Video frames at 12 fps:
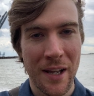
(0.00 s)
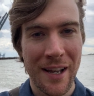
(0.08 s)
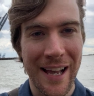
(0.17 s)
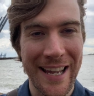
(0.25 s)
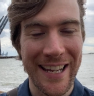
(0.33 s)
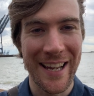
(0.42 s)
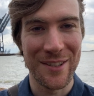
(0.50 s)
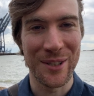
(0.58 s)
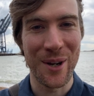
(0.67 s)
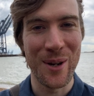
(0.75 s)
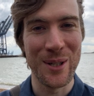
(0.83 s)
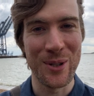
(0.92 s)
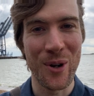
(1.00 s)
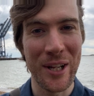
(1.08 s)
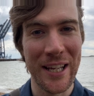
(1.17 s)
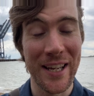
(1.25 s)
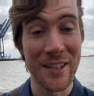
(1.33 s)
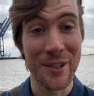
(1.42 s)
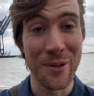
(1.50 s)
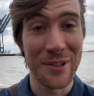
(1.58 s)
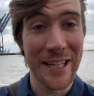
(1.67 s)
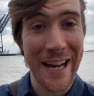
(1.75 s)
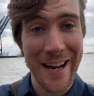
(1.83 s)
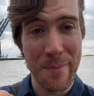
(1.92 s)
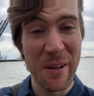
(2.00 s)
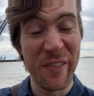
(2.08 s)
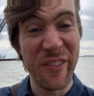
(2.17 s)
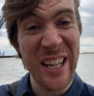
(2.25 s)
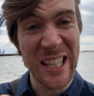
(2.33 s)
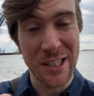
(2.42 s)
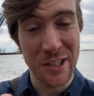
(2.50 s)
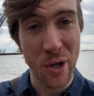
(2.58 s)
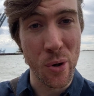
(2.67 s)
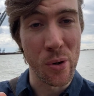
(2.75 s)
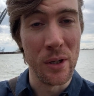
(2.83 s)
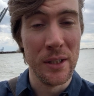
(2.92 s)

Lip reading: Hey, how's it going? It's Ollie here. So today I'm in Felixstowe.